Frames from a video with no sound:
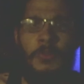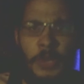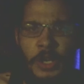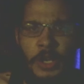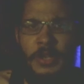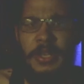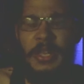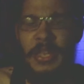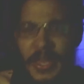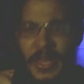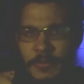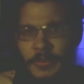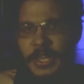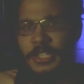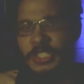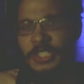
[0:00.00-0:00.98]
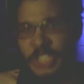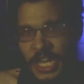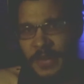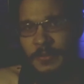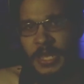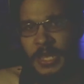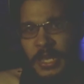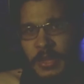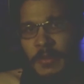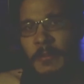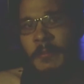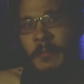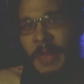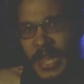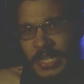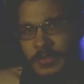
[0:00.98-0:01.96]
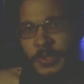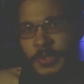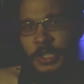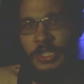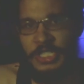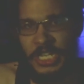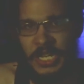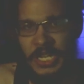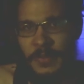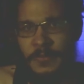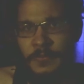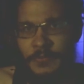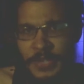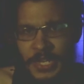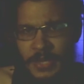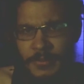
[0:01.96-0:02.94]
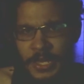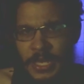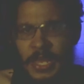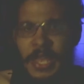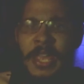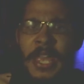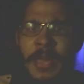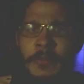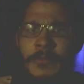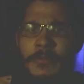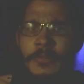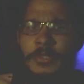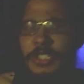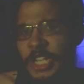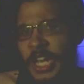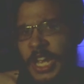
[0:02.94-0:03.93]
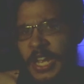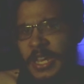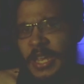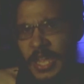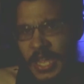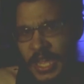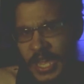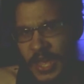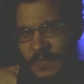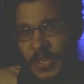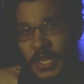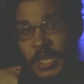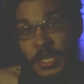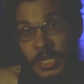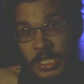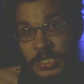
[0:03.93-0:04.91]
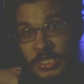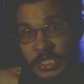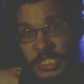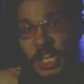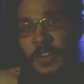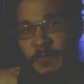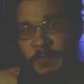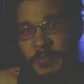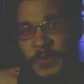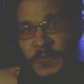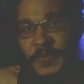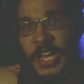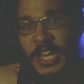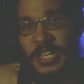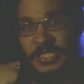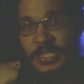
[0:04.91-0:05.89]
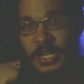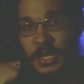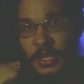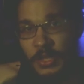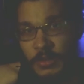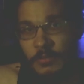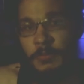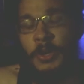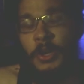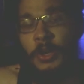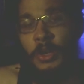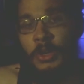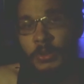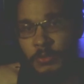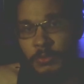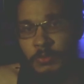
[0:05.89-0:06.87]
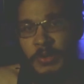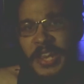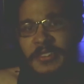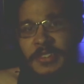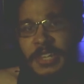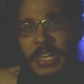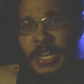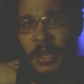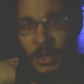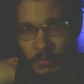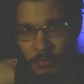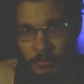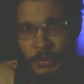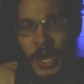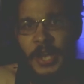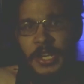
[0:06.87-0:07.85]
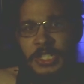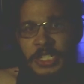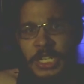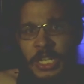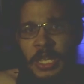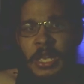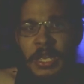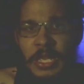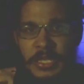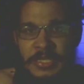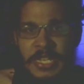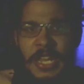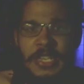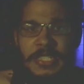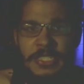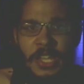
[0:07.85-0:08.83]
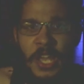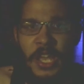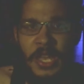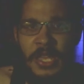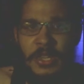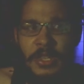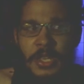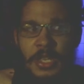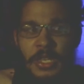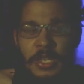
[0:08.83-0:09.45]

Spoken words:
World Heavyweight Champion, Maxwell Jacob Friedman, MJF, the self-professed pro wrestling prodigy, takes on